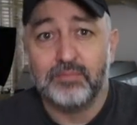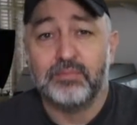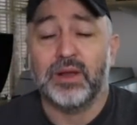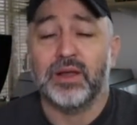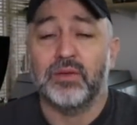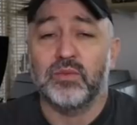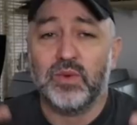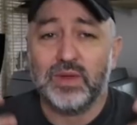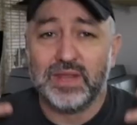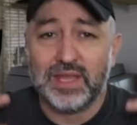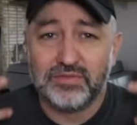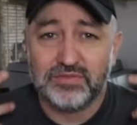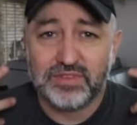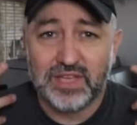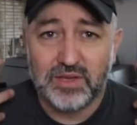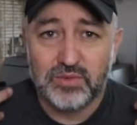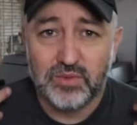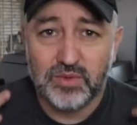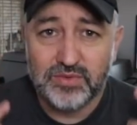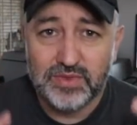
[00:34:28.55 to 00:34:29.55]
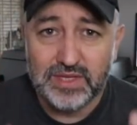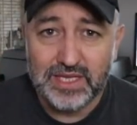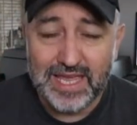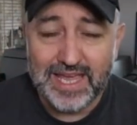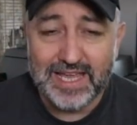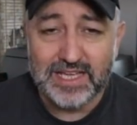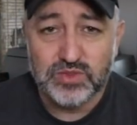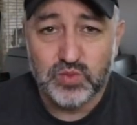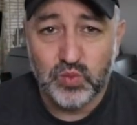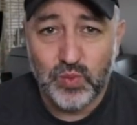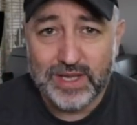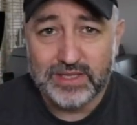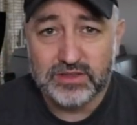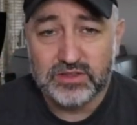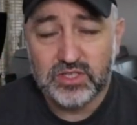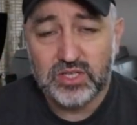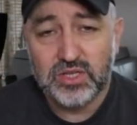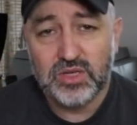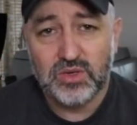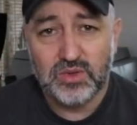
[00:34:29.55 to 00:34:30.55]
But what they've done with the
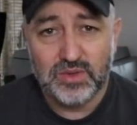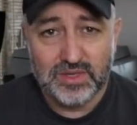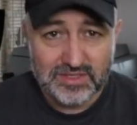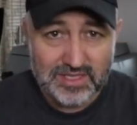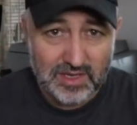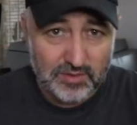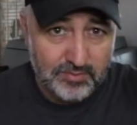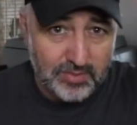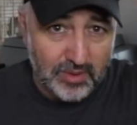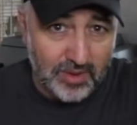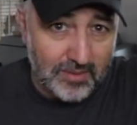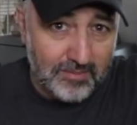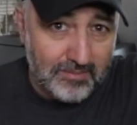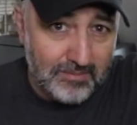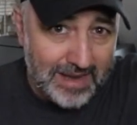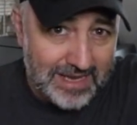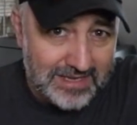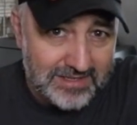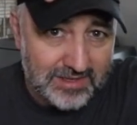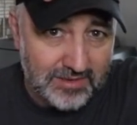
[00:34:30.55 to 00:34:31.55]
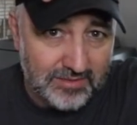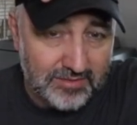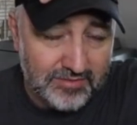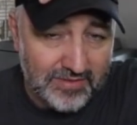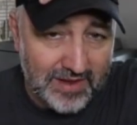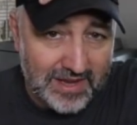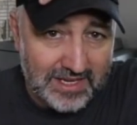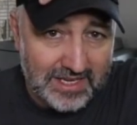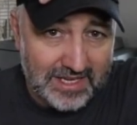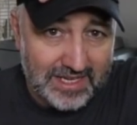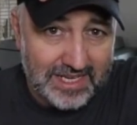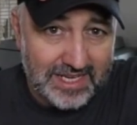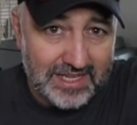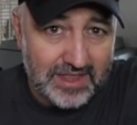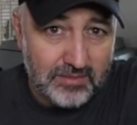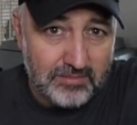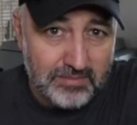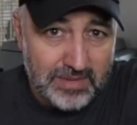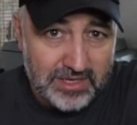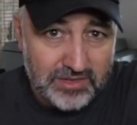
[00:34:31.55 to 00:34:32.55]
XWED2 is they've put a massive vent in
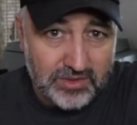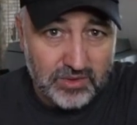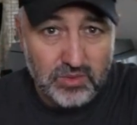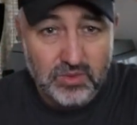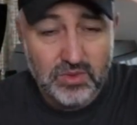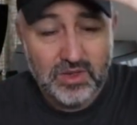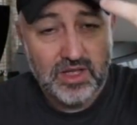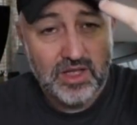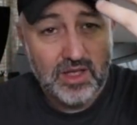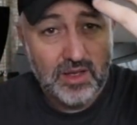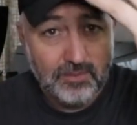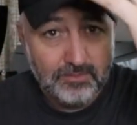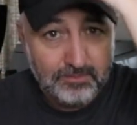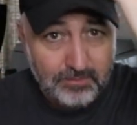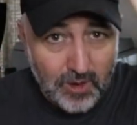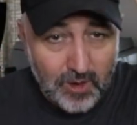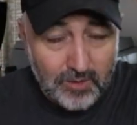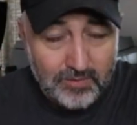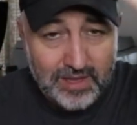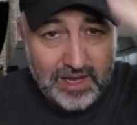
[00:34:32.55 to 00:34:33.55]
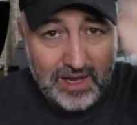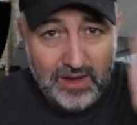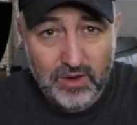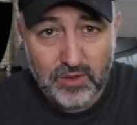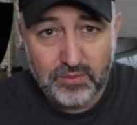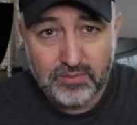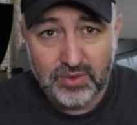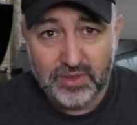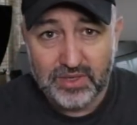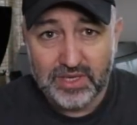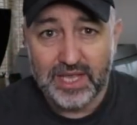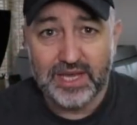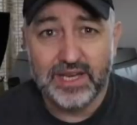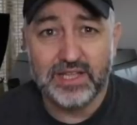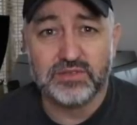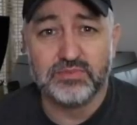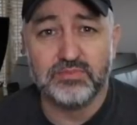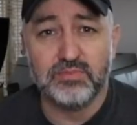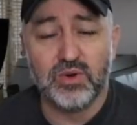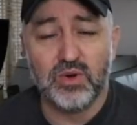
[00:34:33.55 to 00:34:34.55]
the middle, pop that open, and
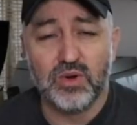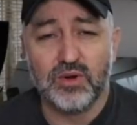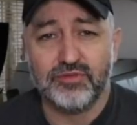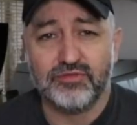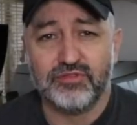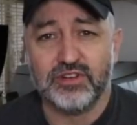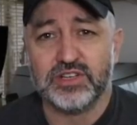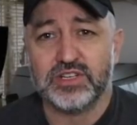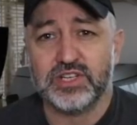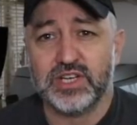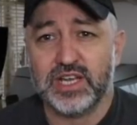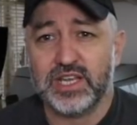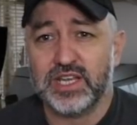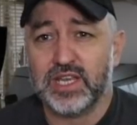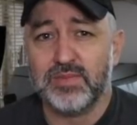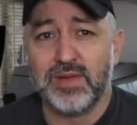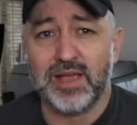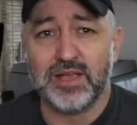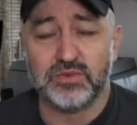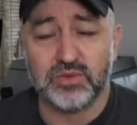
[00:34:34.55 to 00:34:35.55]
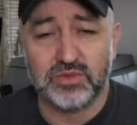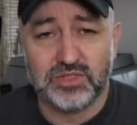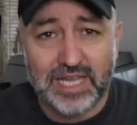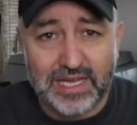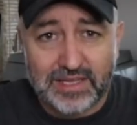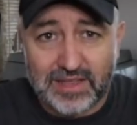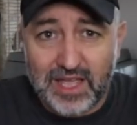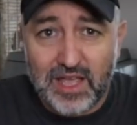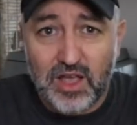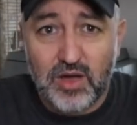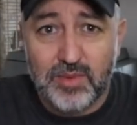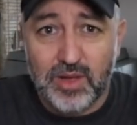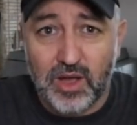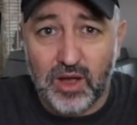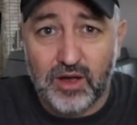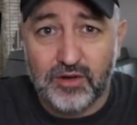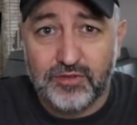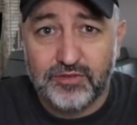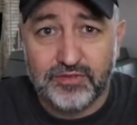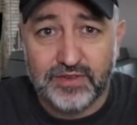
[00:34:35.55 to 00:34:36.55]
it's more fresh air. You may as well take the helmet
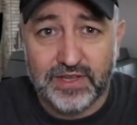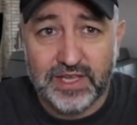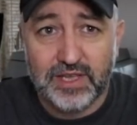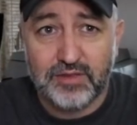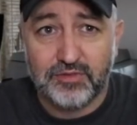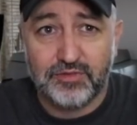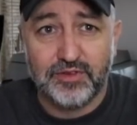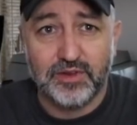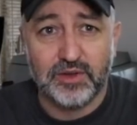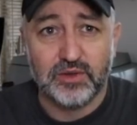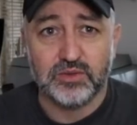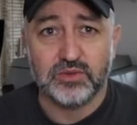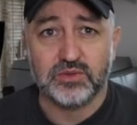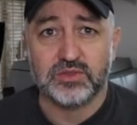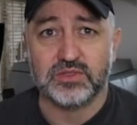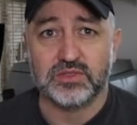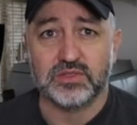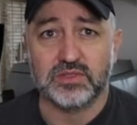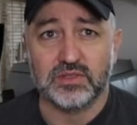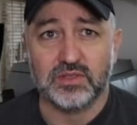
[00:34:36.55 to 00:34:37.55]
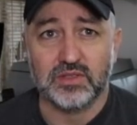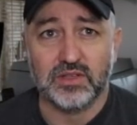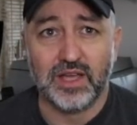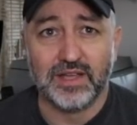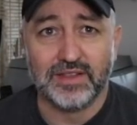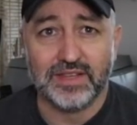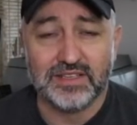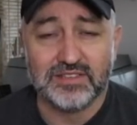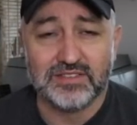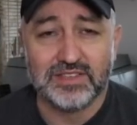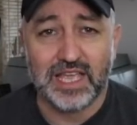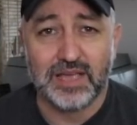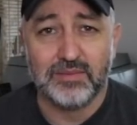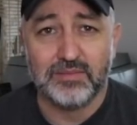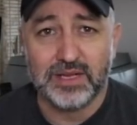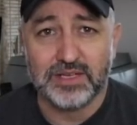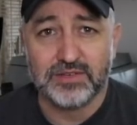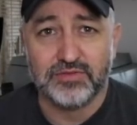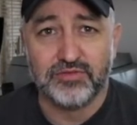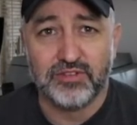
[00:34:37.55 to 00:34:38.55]
off. It feels like there's that
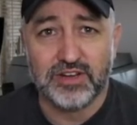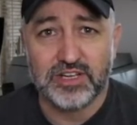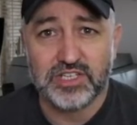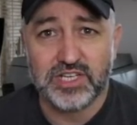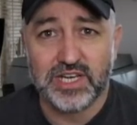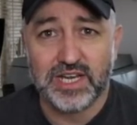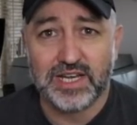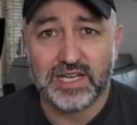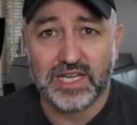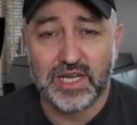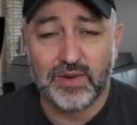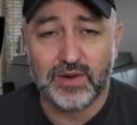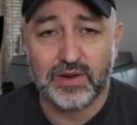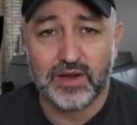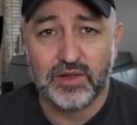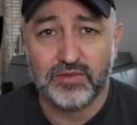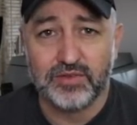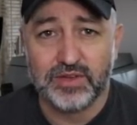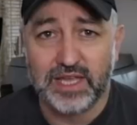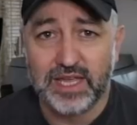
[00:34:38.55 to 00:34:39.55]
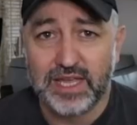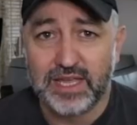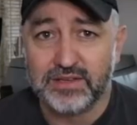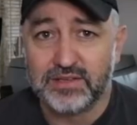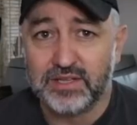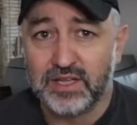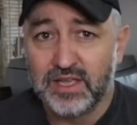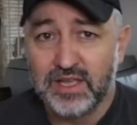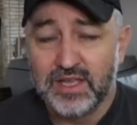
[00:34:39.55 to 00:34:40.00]
much fresh air going over your head.